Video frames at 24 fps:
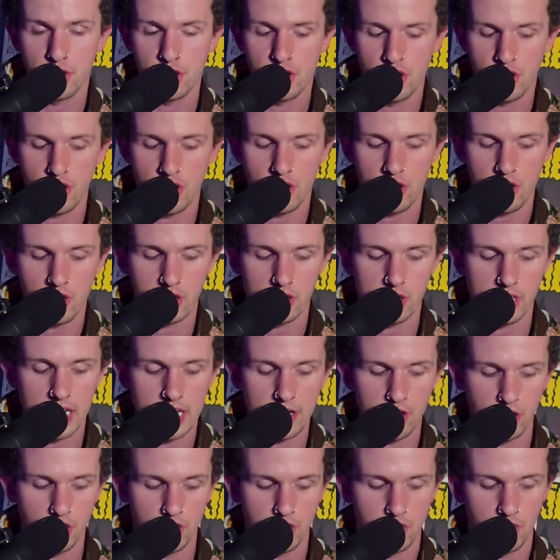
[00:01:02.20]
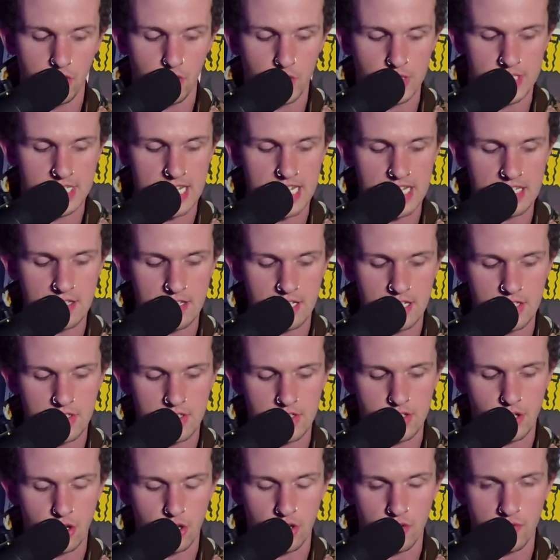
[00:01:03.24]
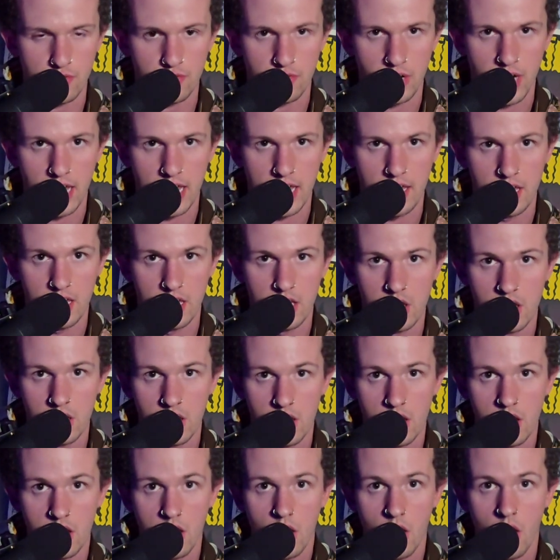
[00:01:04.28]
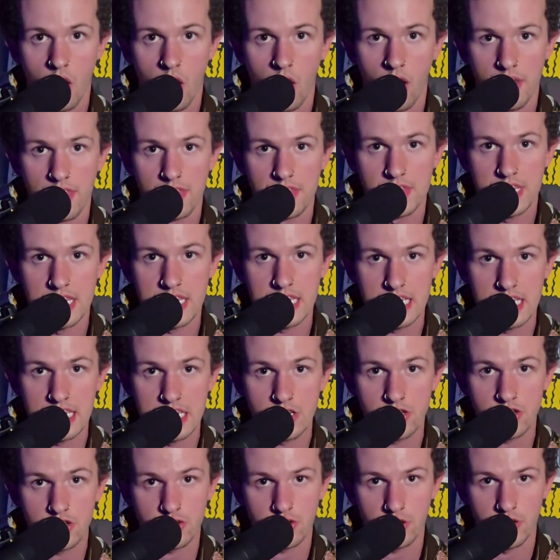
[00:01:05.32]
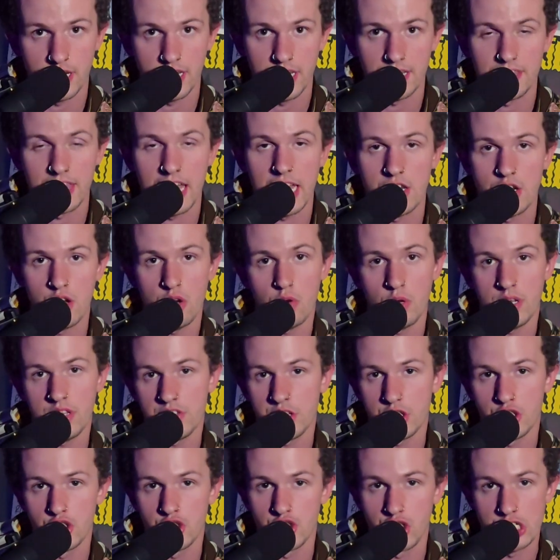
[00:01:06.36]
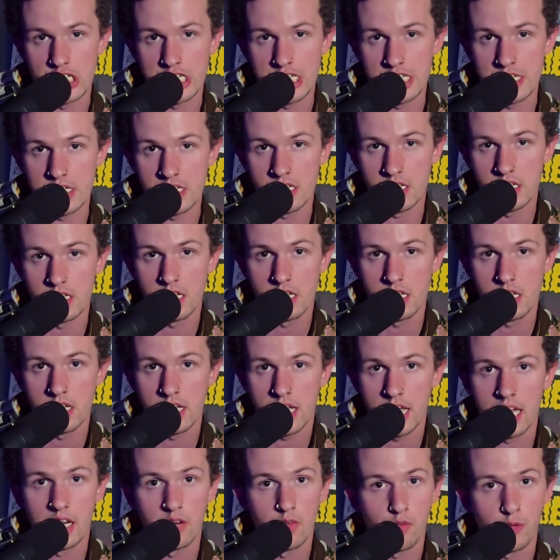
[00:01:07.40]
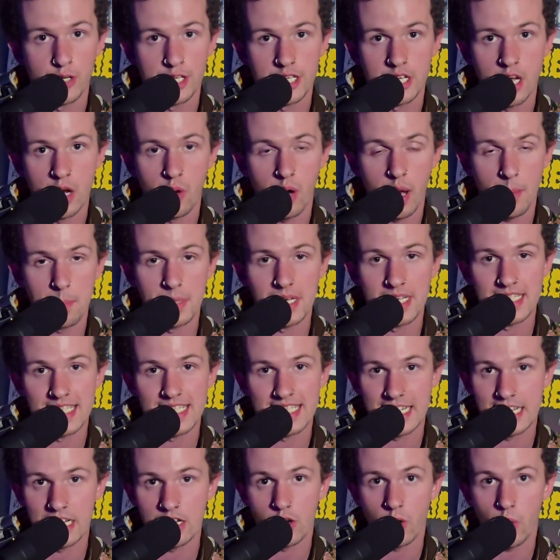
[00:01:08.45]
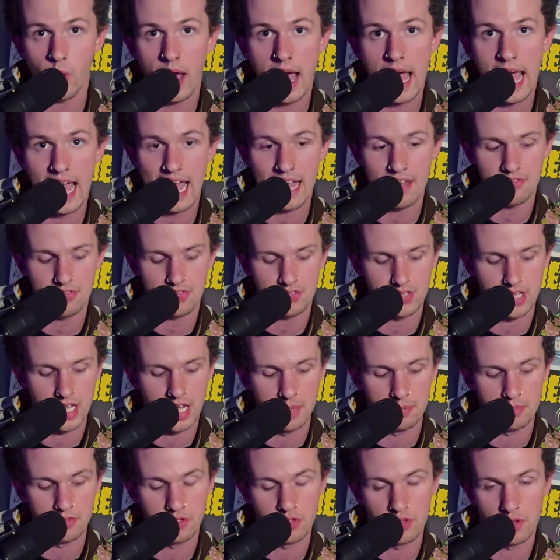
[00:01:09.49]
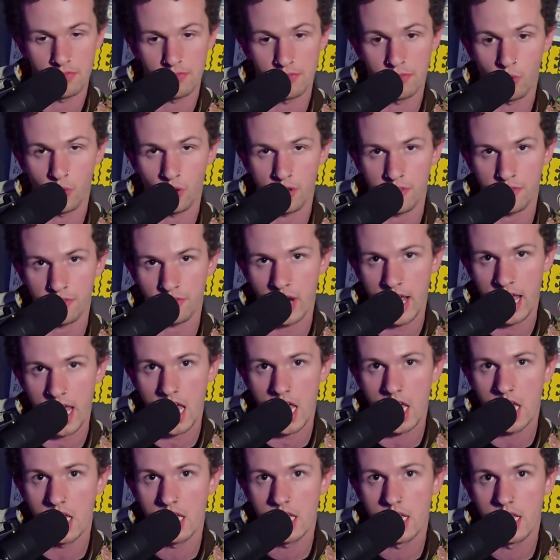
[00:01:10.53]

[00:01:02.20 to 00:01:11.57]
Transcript: pure letter. So if we take this 3rd fret on the E string, that note is a G. And if we go up a single half step to the 4th fret,